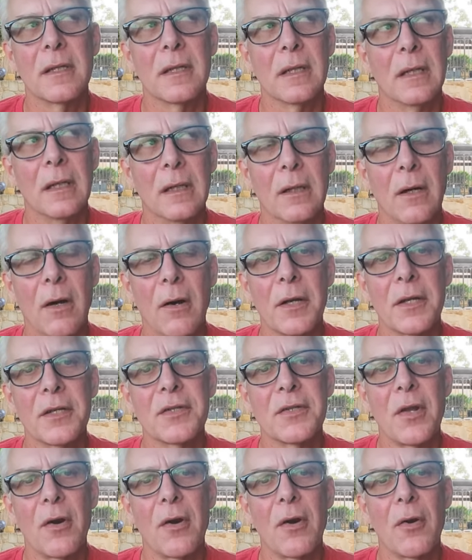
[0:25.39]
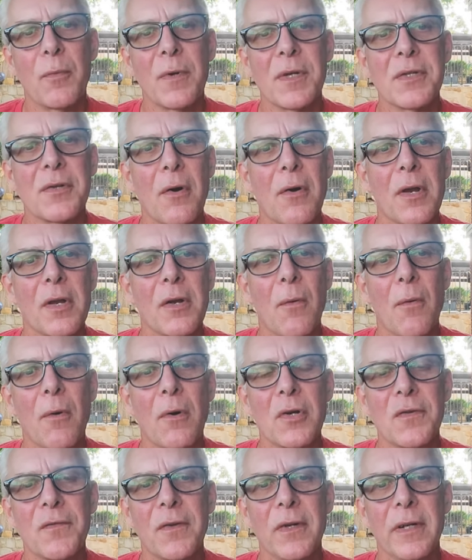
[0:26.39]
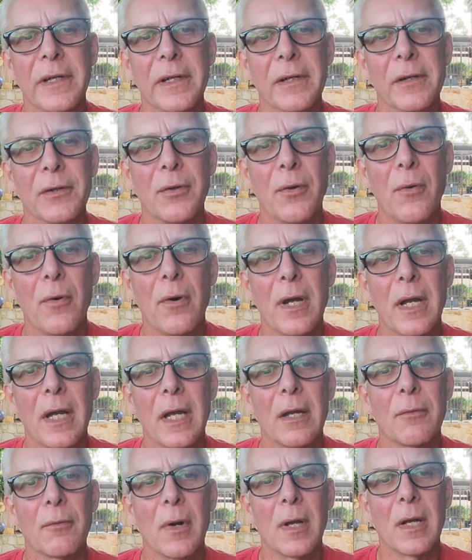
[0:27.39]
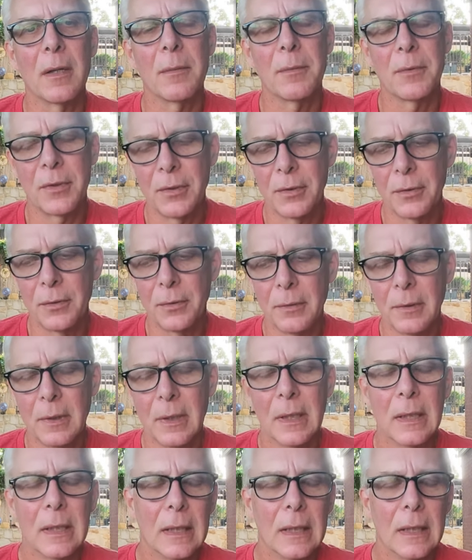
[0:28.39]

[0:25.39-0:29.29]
Uh, August 3rd we start in Orangeville, Illinois and run up to